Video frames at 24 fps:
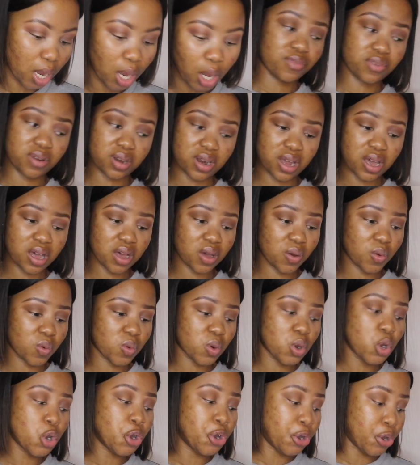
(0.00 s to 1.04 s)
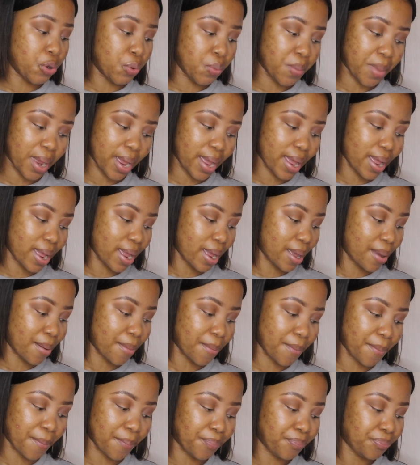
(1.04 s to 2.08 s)
For now, no
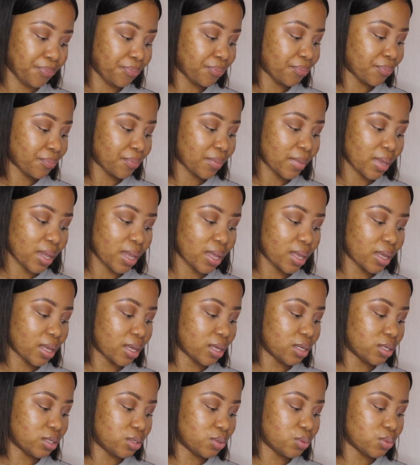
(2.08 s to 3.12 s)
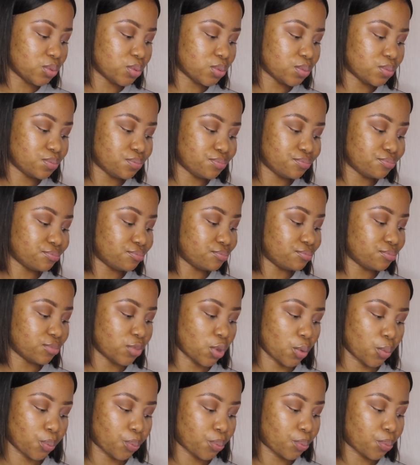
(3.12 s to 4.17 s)
ma'am. Kids, nope.